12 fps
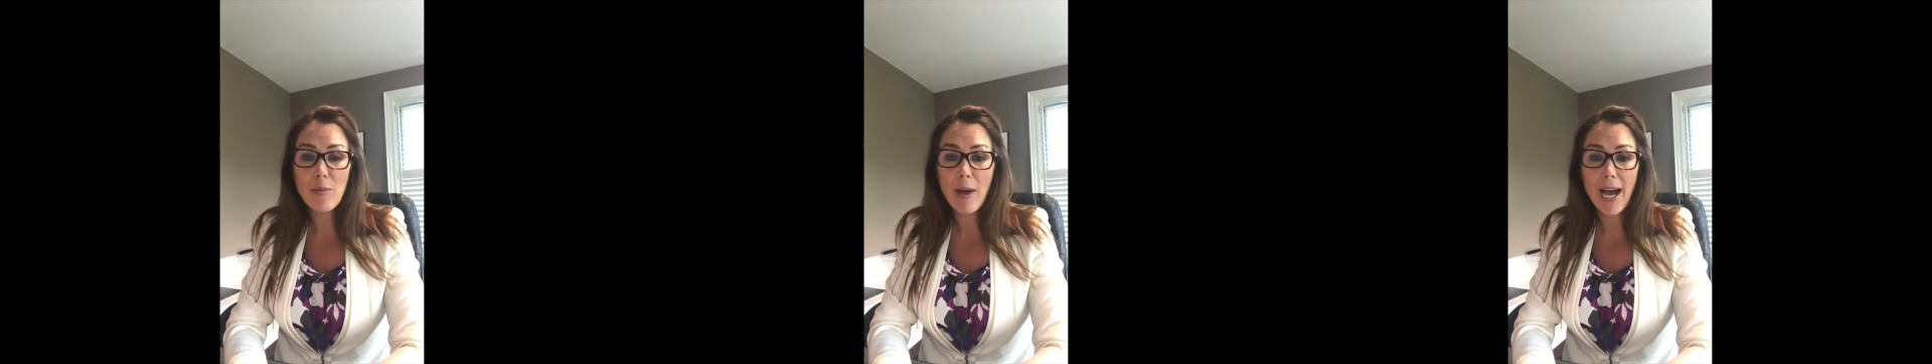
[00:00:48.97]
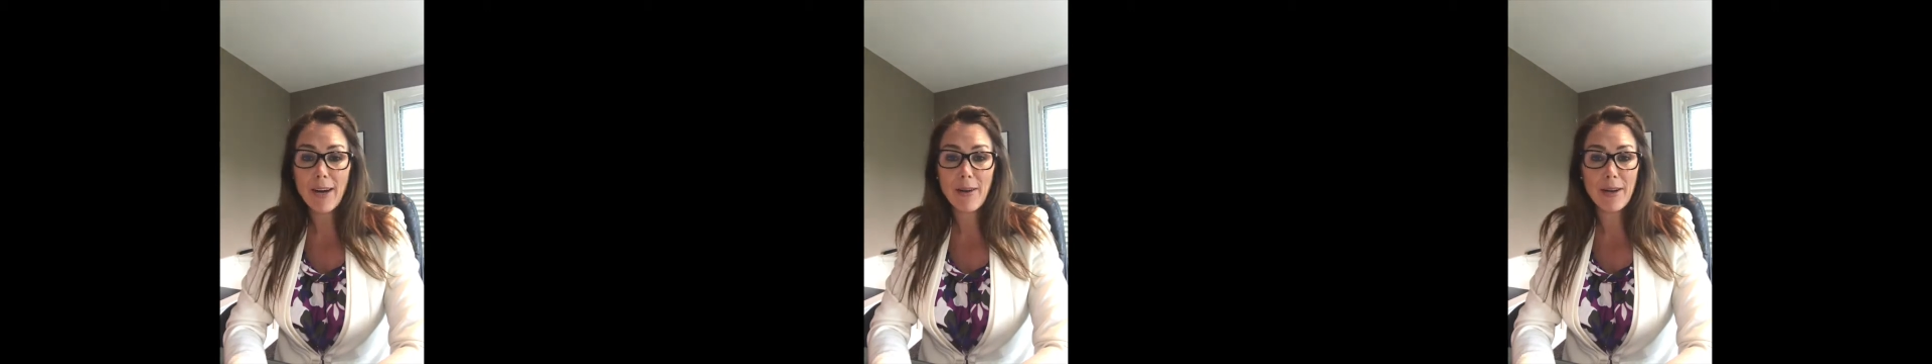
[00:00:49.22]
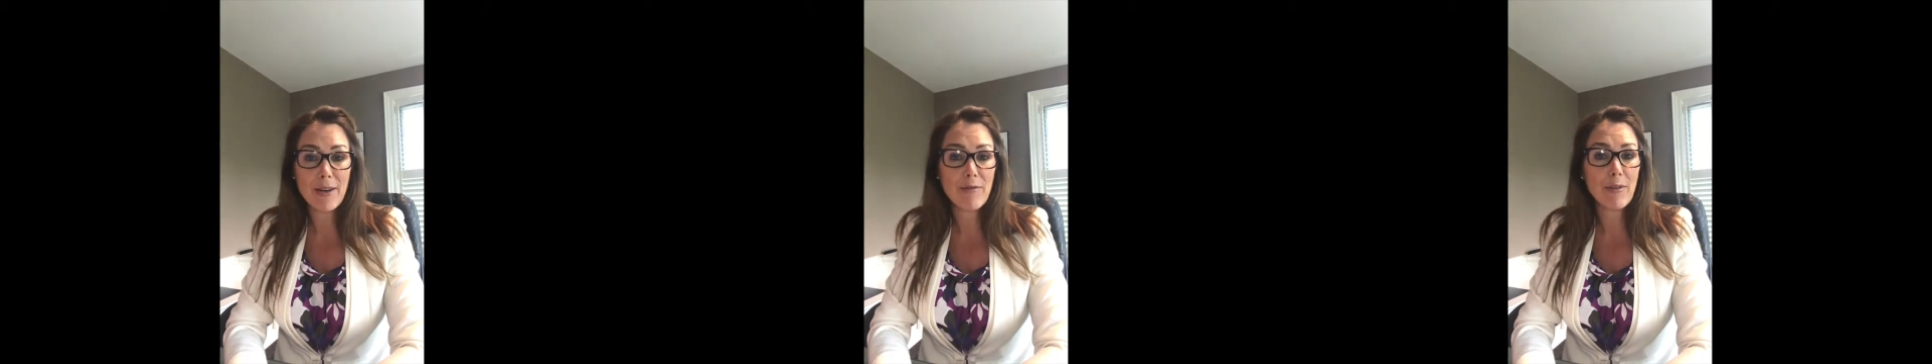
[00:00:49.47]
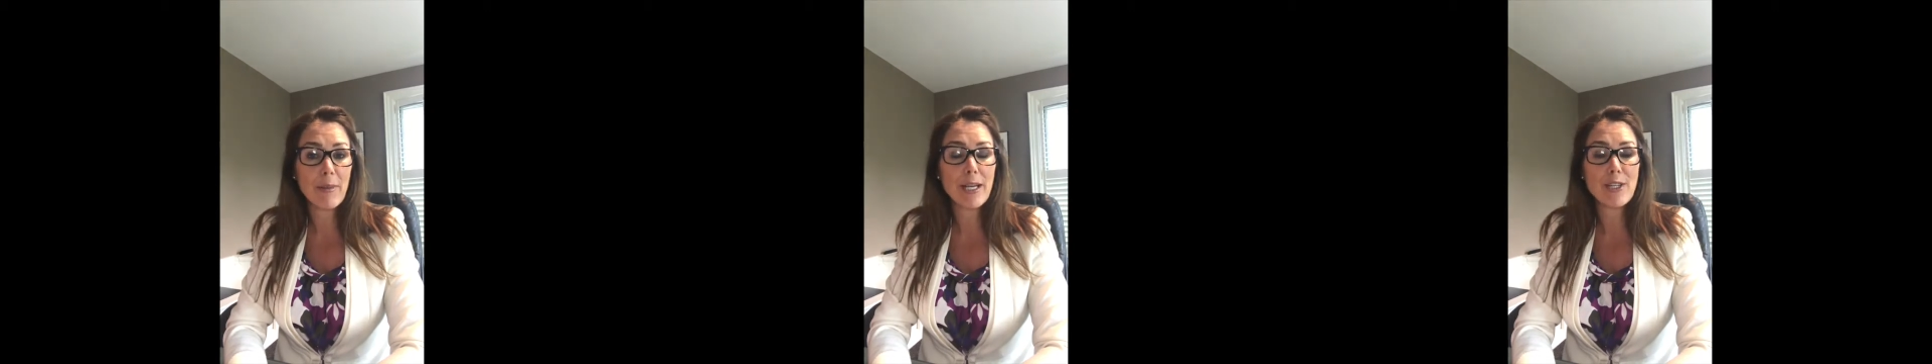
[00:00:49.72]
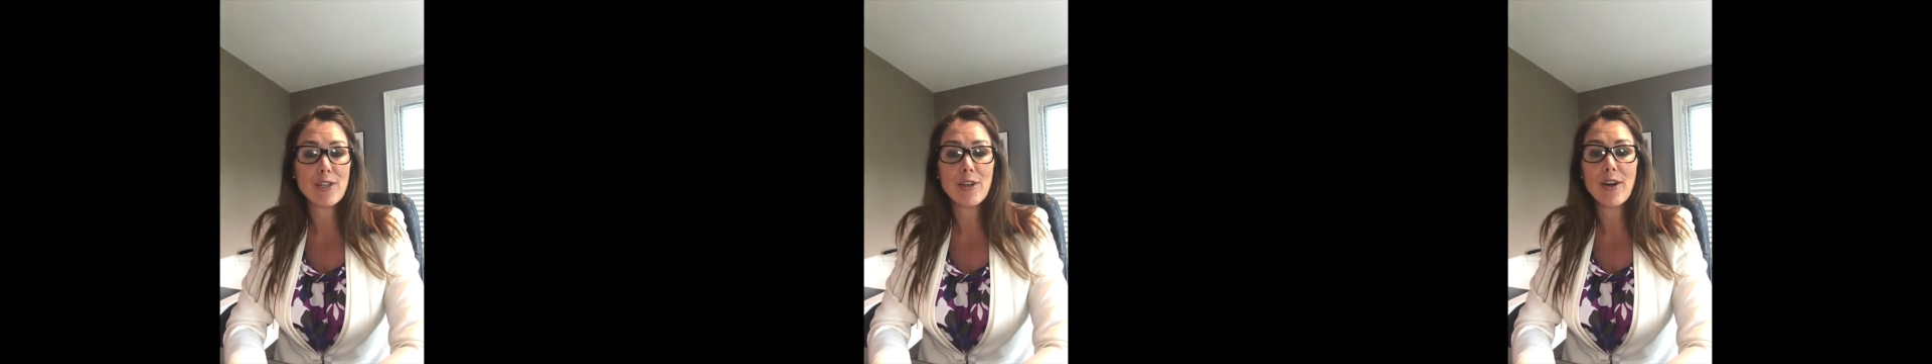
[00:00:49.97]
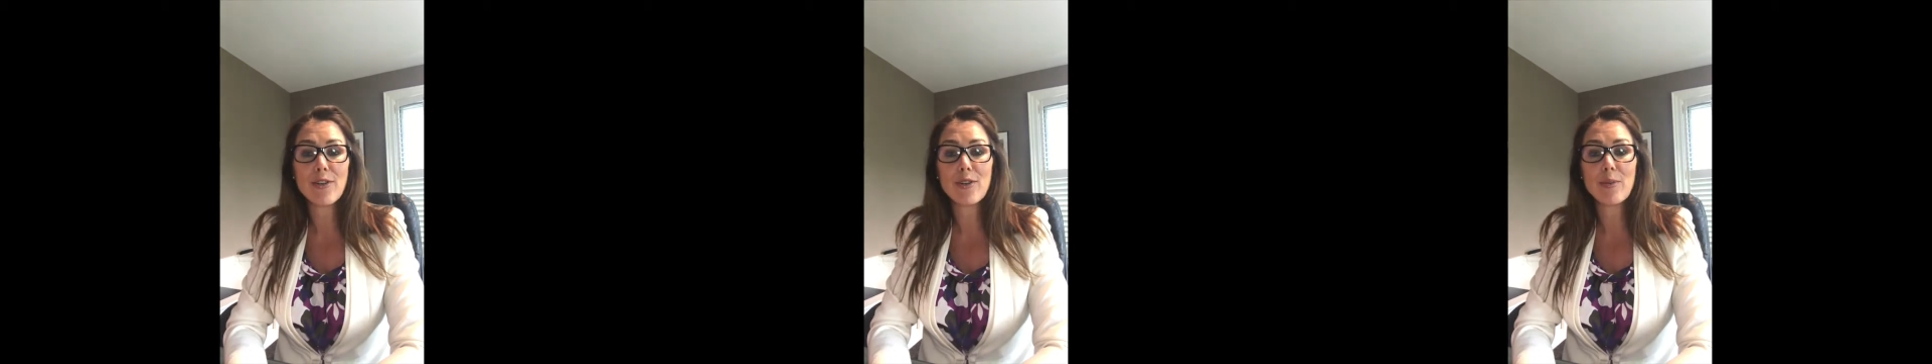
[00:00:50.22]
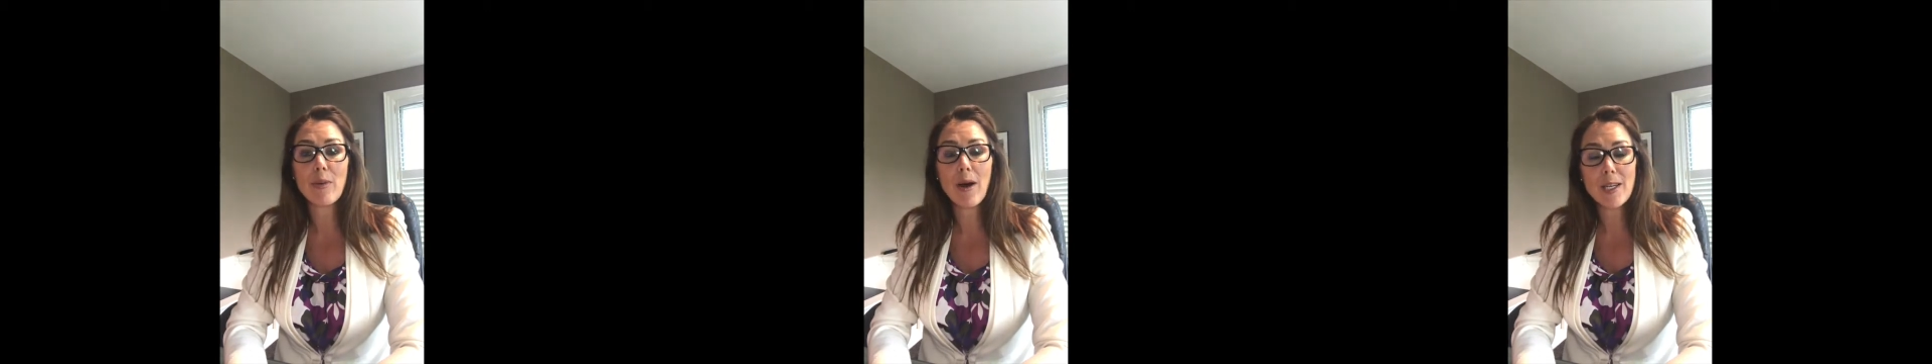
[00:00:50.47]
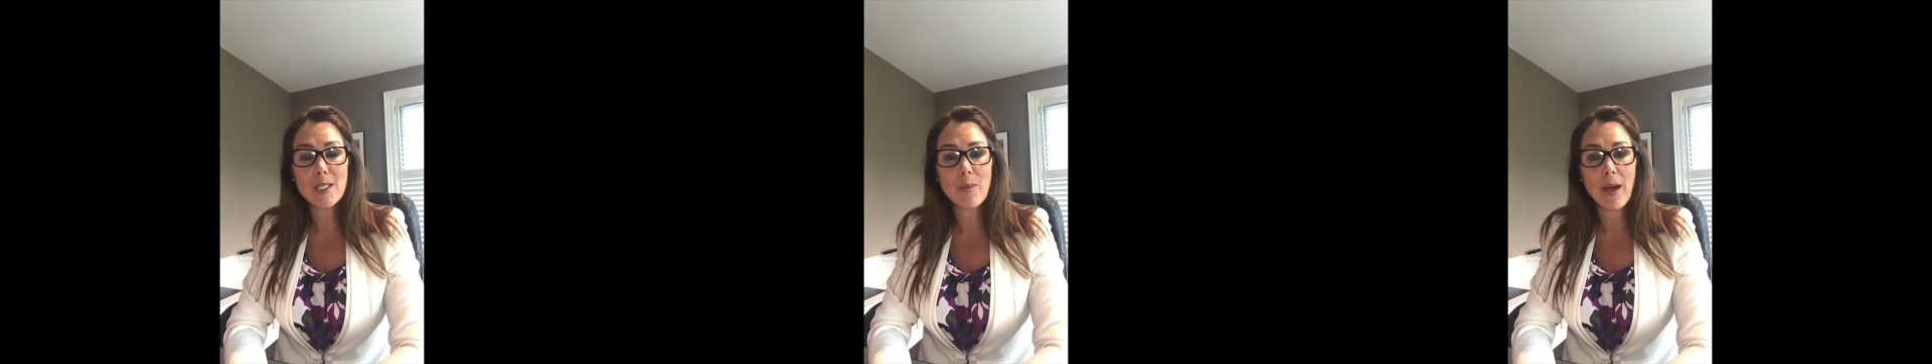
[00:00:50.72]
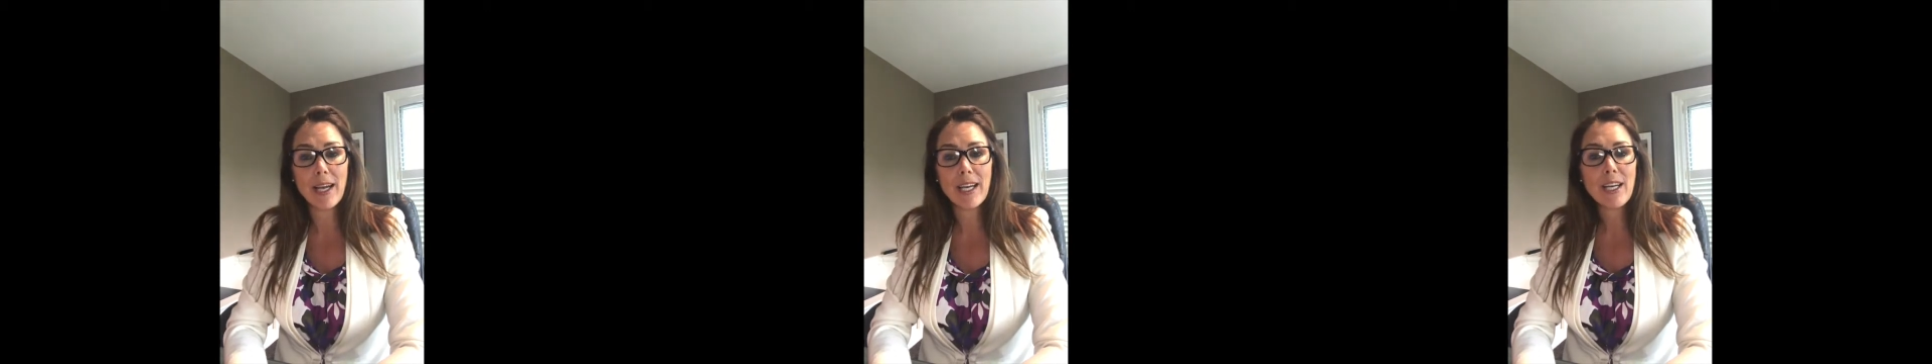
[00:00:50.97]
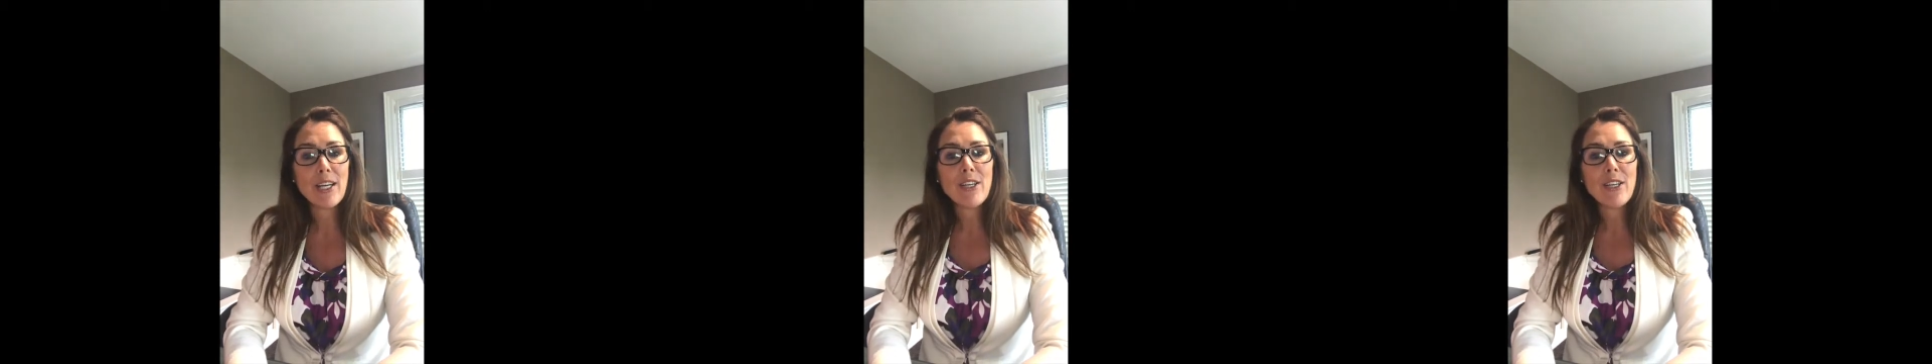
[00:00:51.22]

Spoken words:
background information on your prospect,